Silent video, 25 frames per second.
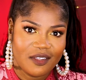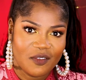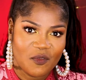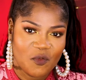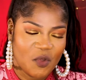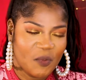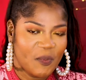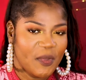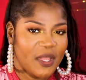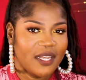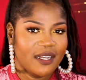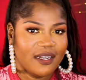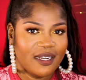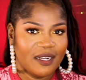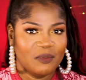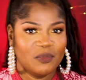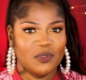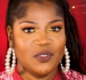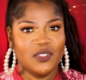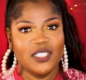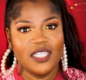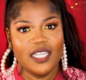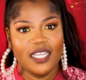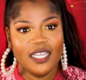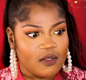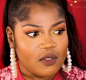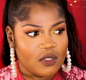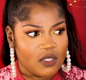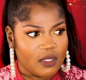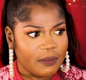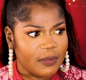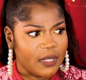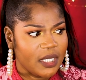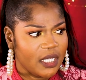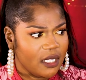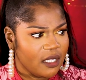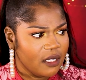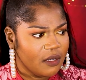We met in Abuja. So
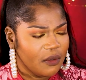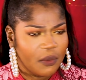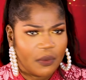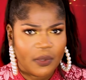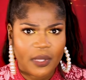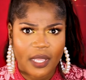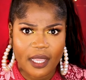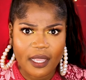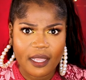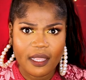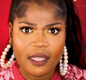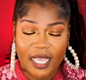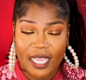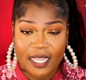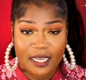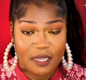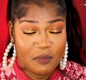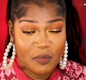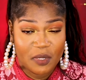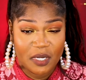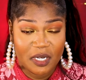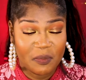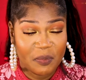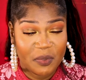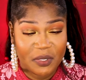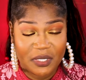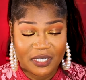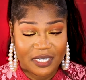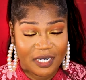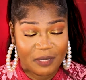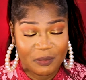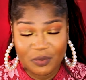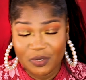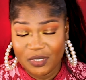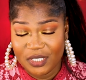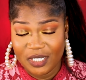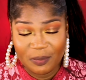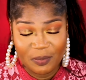I'm thinking, okay. I didn't meet anybody in
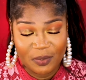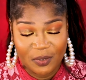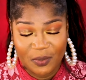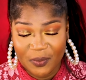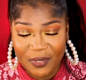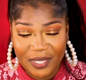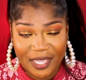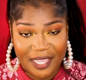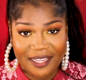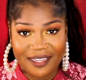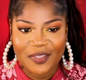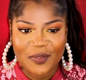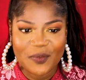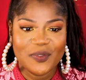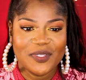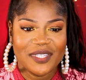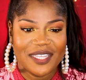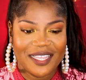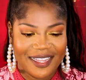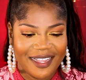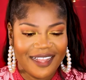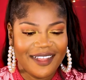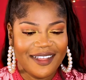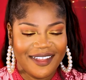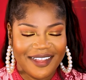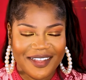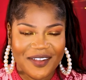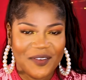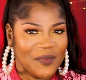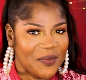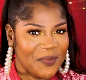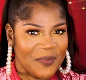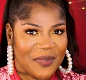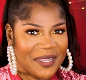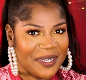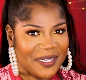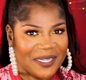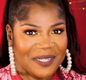Abuja, but okay. He was like, ah, we
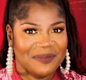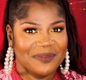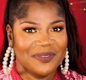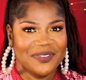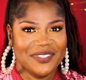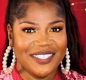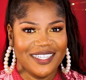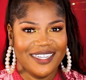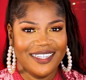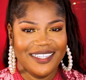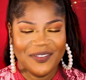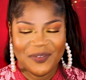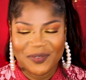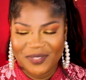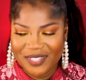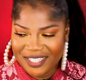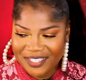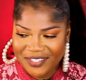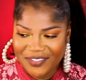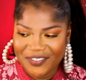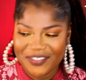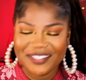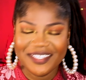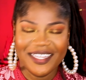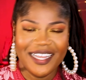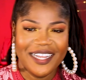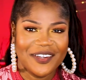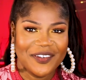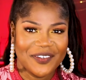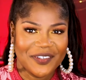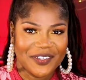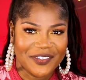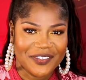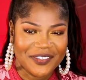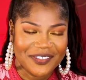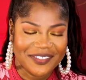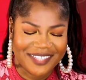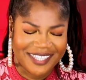met in Abuja. He was like, you're that
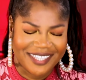girl.